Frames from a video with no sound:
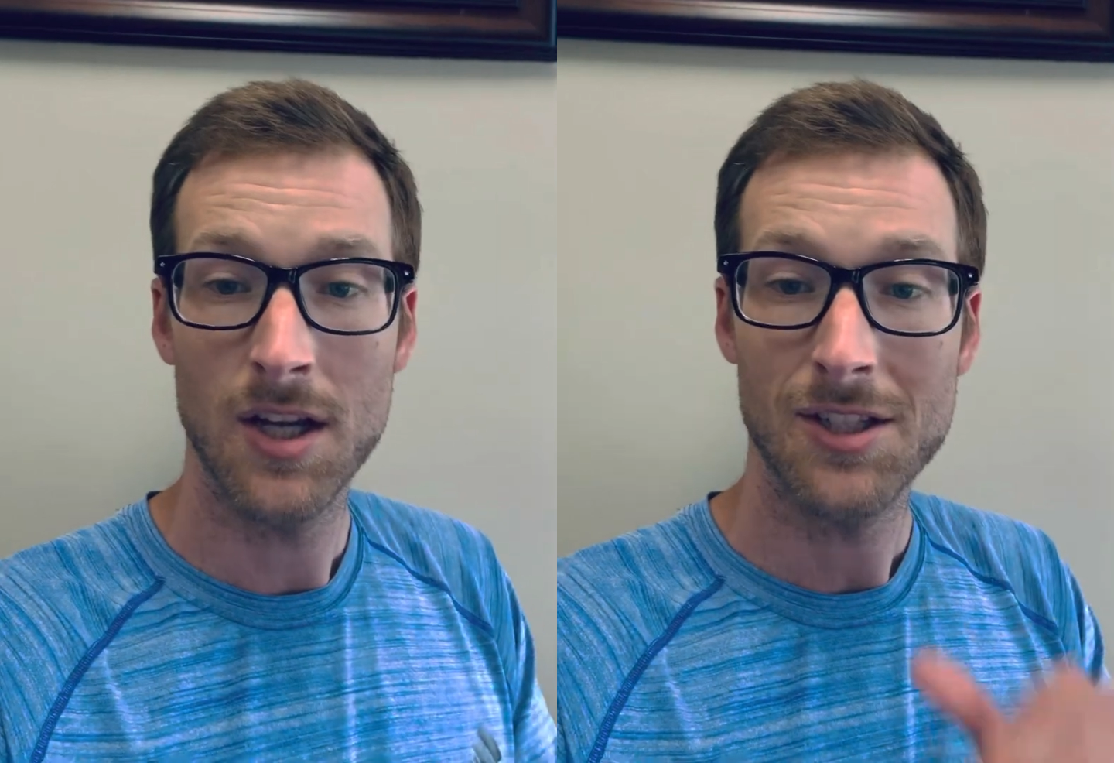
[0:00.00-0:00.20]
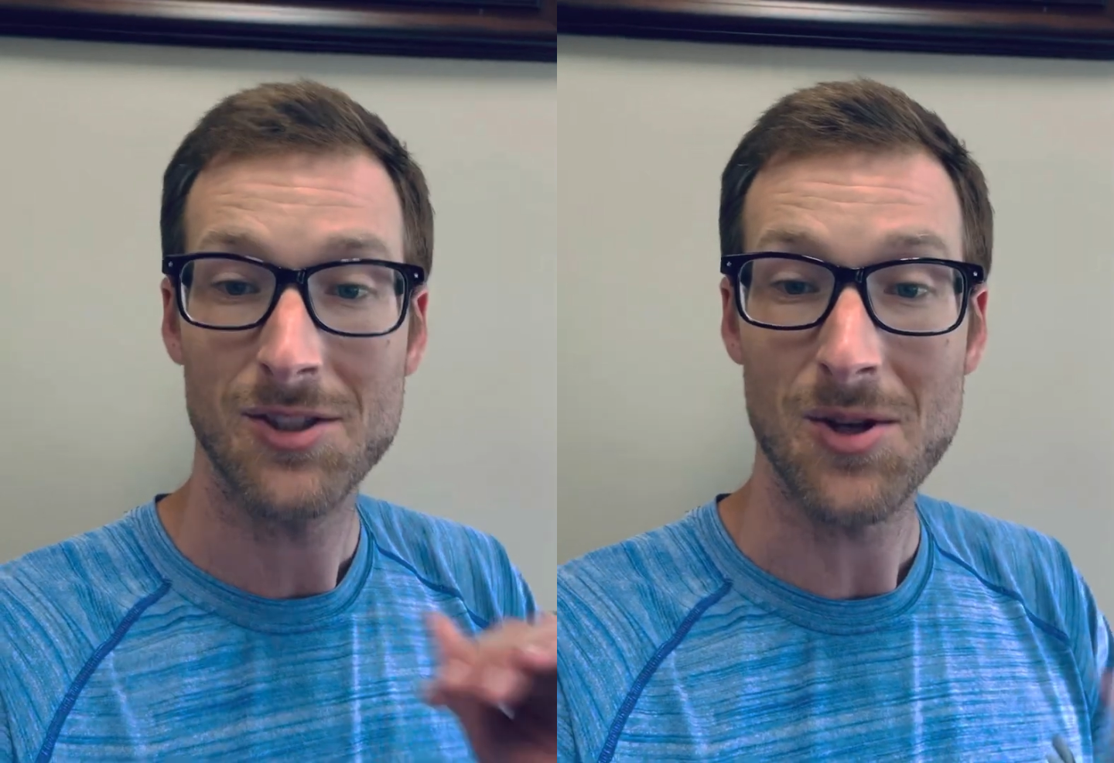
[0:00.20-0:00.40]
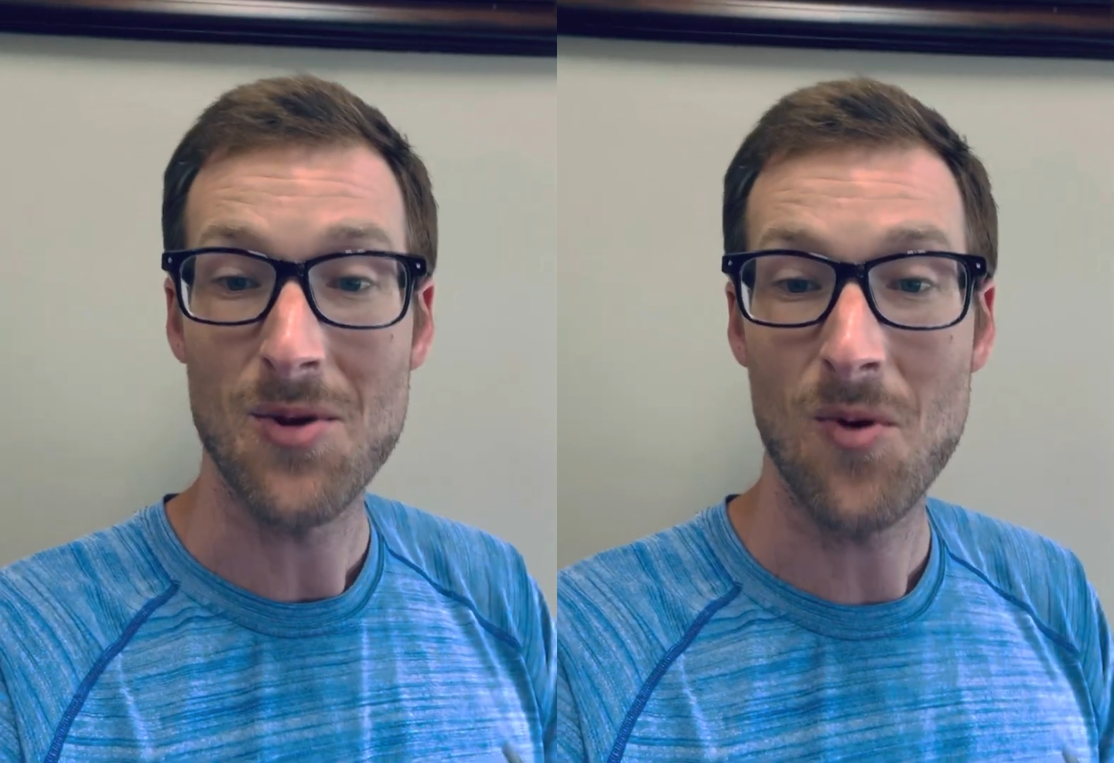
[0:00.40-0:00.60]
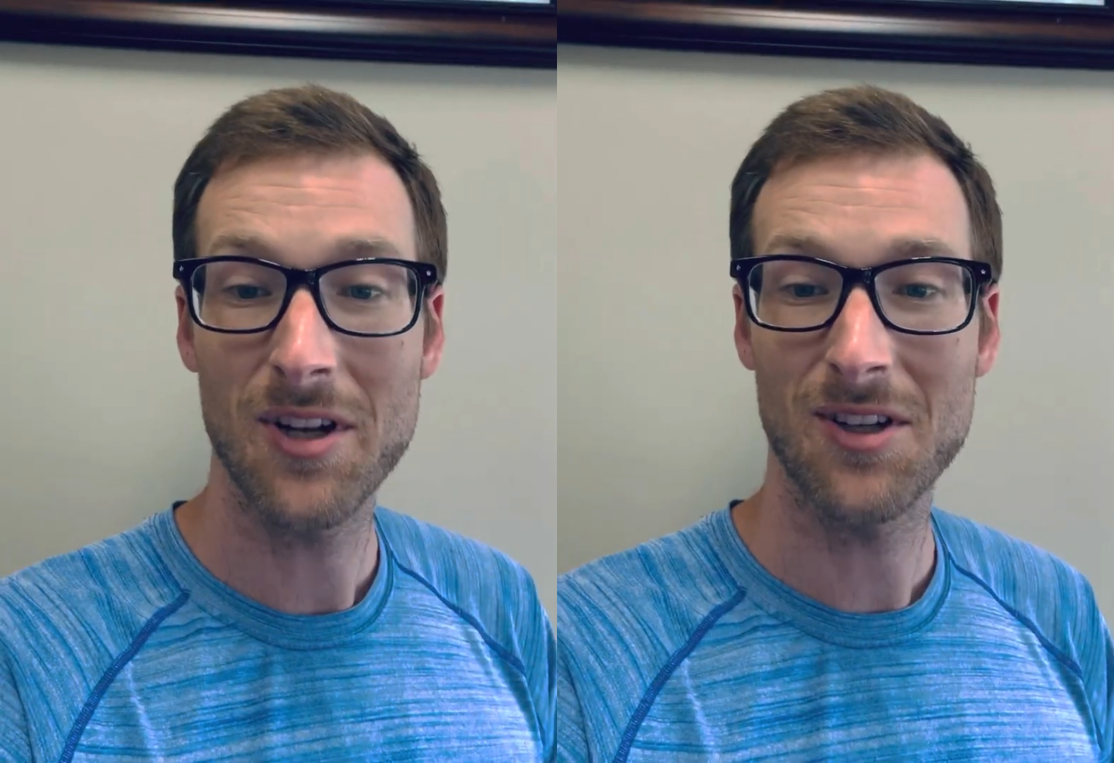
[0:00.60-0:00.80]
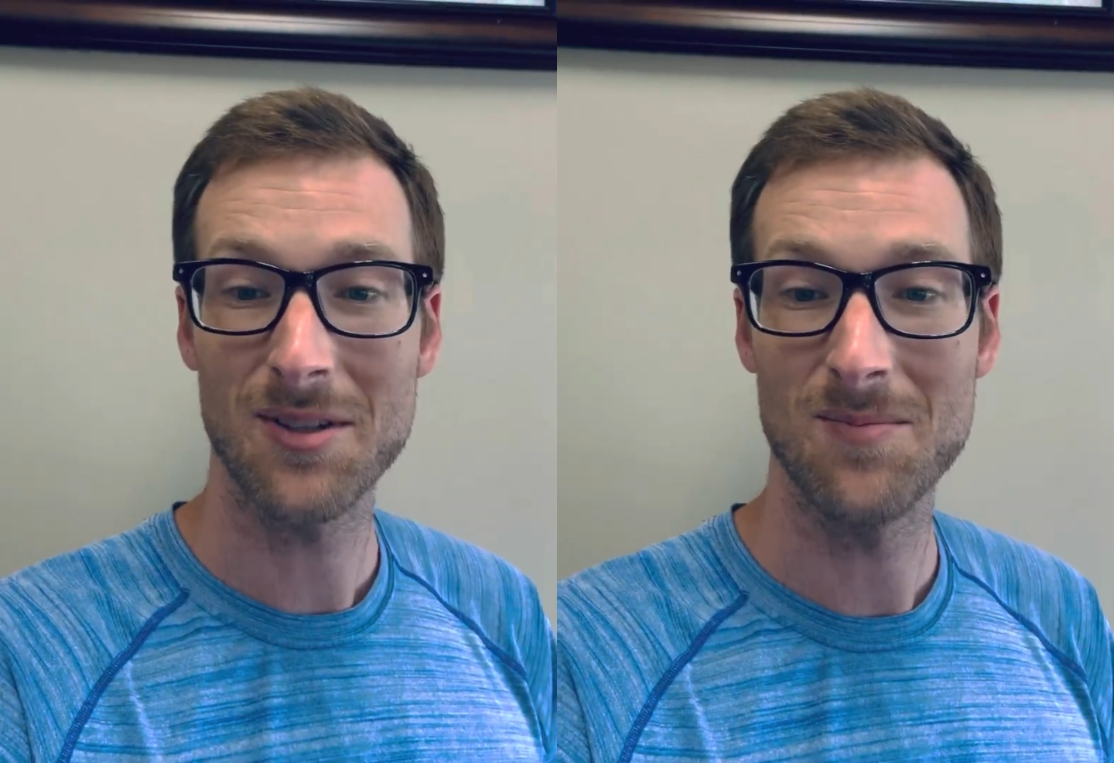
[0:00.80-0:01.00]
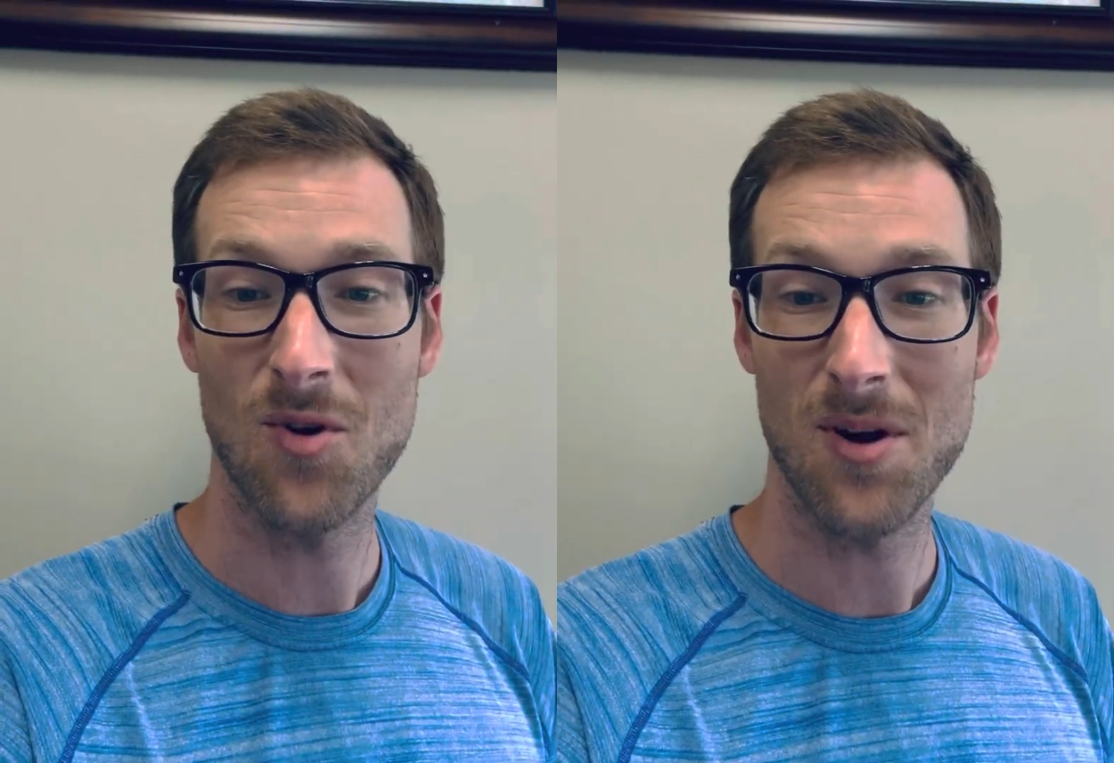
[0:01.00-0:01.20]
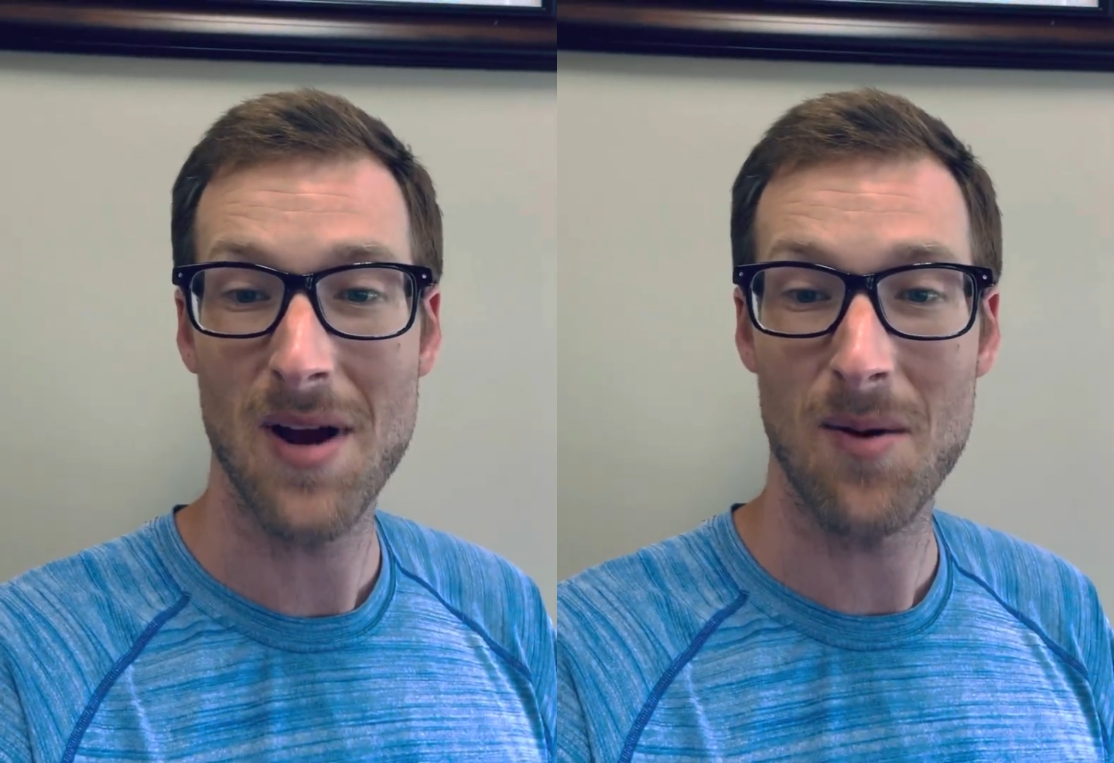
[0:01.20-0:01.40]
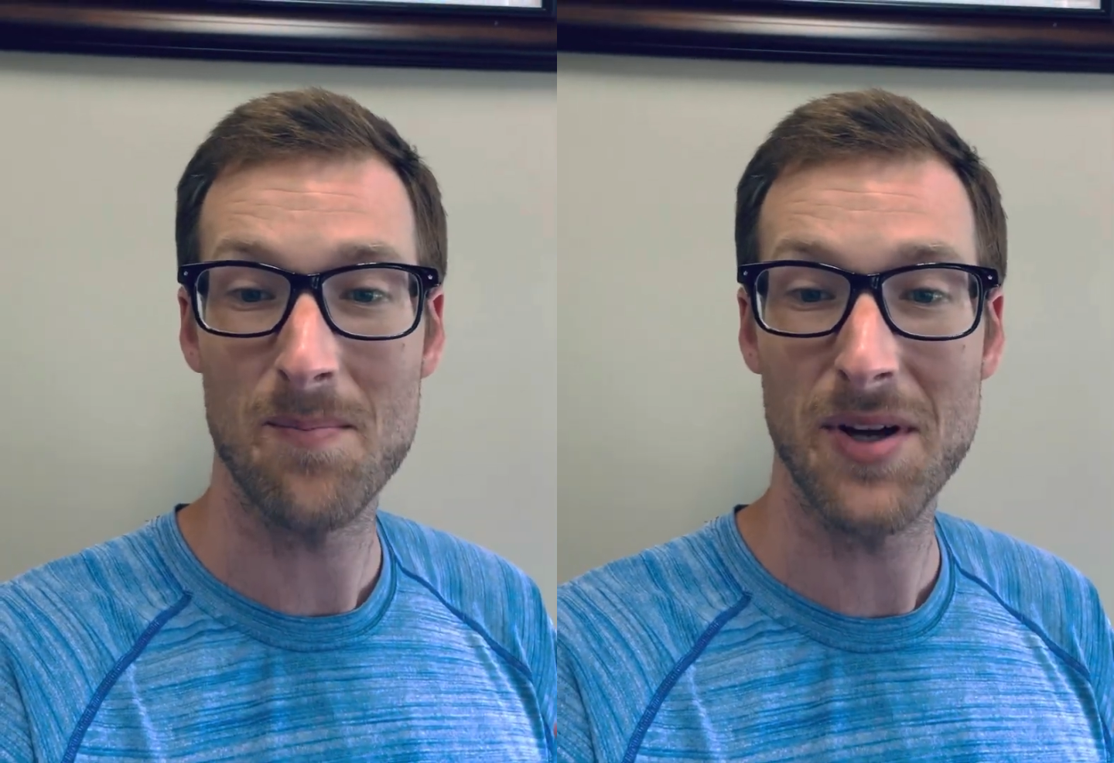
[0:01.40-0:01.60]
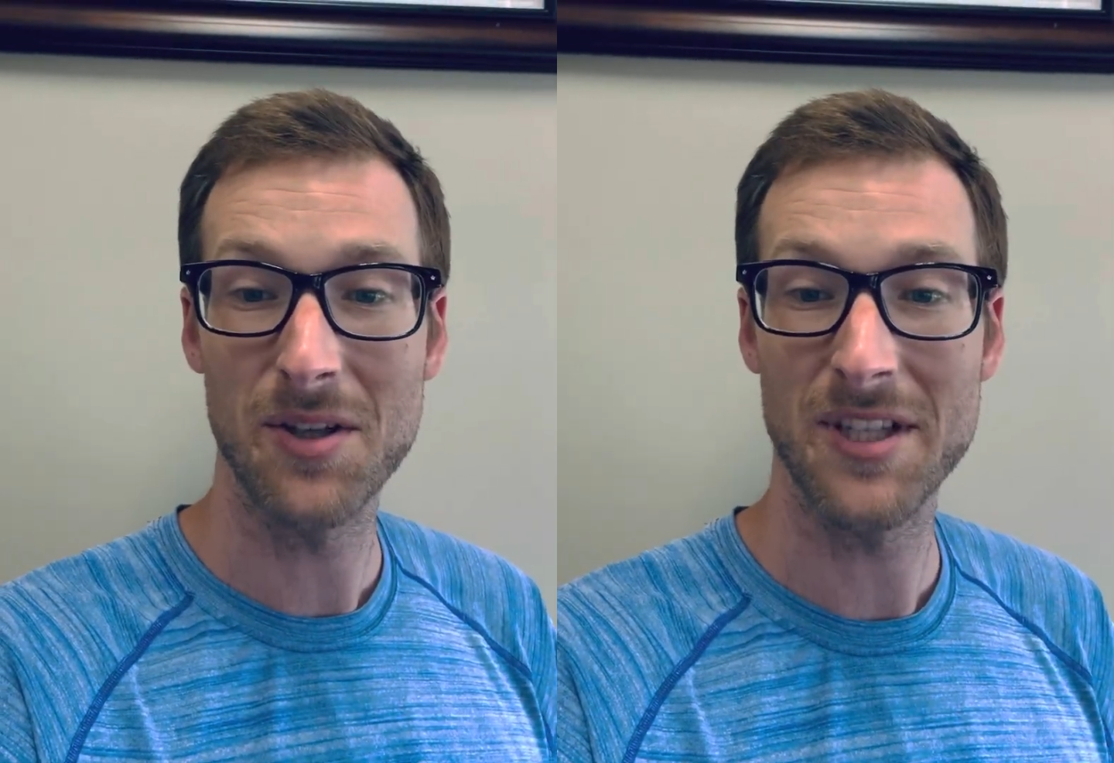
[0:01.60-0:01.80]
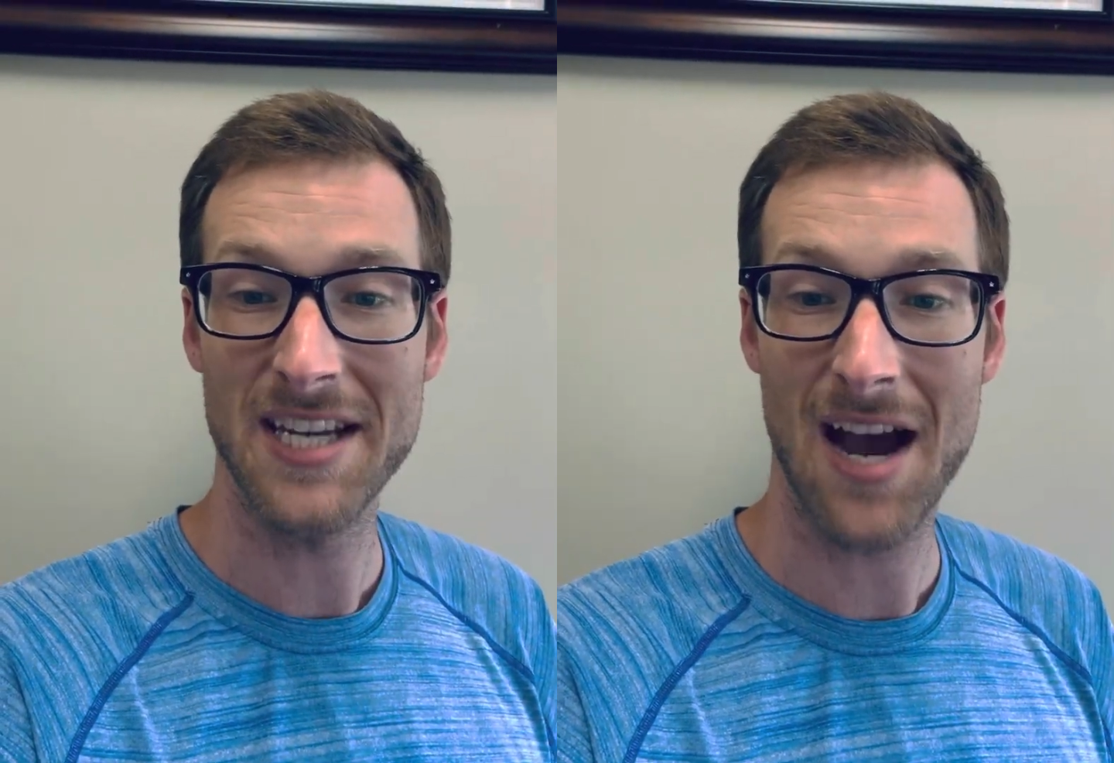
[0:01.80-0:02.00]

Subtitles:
So you want to learn more about building